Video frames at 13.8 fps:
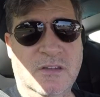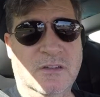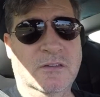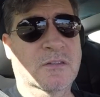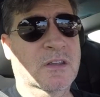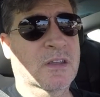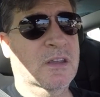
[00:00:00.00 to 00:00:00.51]

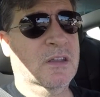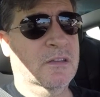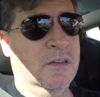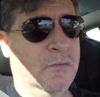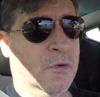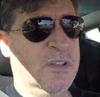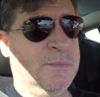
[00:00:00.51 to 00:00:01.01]
new.
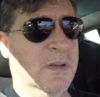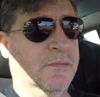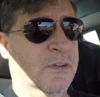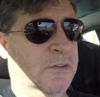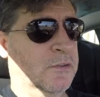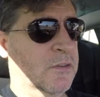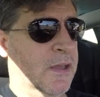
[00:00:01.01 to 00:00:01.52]
You've always been able
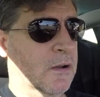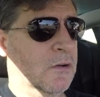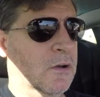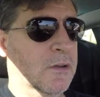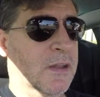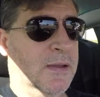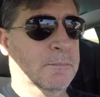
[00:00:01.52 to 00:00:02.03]
to do that
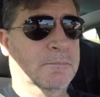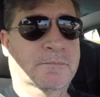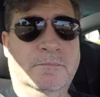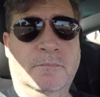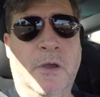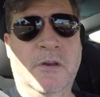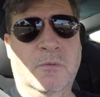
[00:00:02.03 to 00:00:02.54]
on um,
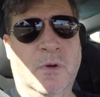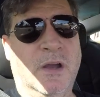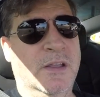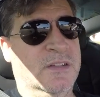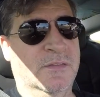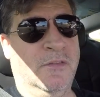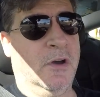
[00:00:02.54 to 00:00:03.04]

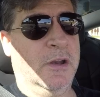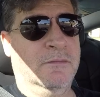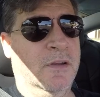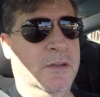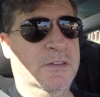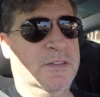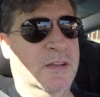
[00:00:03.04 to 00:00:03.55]
motorways, divided
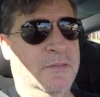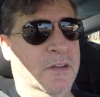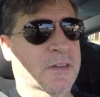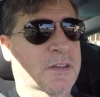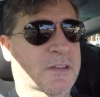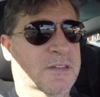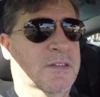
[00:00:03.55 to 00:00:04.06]
roads, stuff like
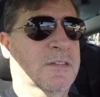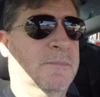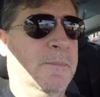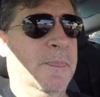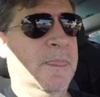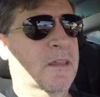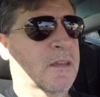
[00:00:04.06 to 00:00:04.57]
this.
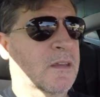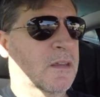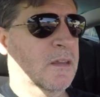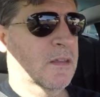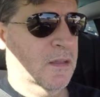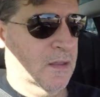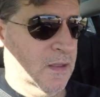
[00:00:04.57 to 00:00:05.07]

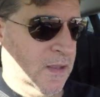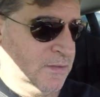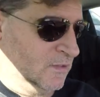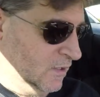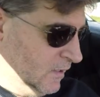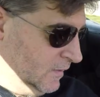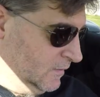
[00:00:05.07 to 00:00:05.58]
It
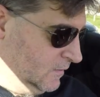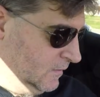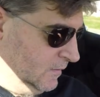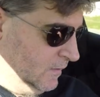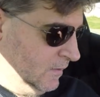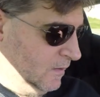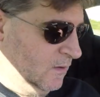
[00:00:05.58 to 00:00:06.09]
hasn't changed.
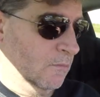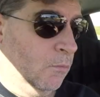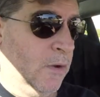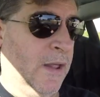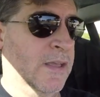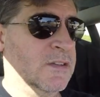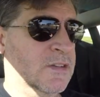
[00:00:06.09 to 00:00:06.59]

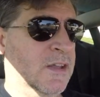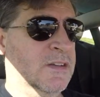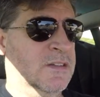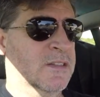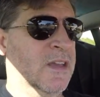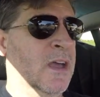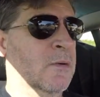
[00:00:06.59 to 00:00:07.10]
What has
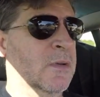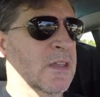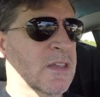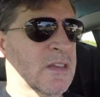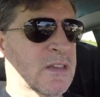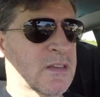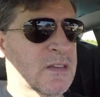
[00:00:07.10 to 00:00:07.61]
changed though
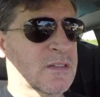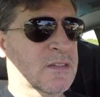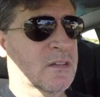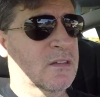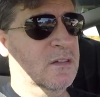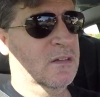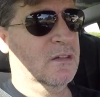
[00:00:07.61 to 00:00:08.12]
is
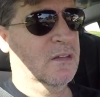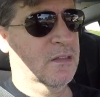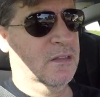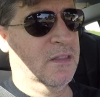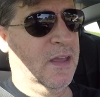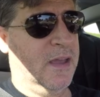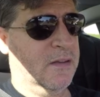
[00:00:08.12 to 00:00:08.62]

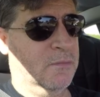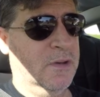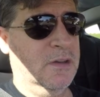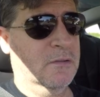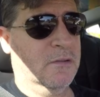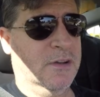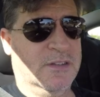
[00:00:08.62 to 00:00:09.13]
that
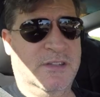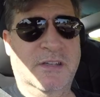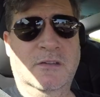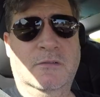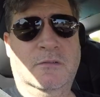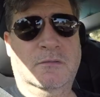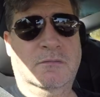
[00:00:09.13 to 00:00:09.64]
when you're on a
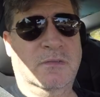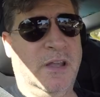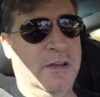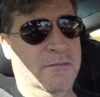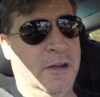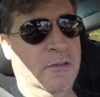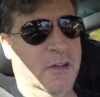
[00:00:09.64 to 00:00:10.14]
single
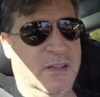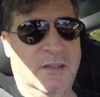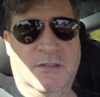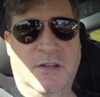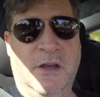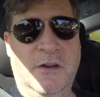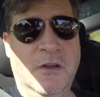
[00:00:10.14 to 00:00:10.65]
lane road, like I
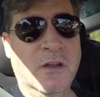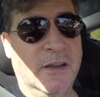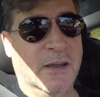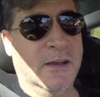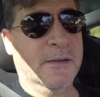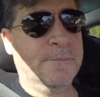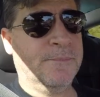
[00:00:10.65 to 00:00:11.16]
showed
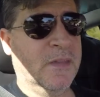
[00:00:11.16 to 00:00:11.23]
earlier,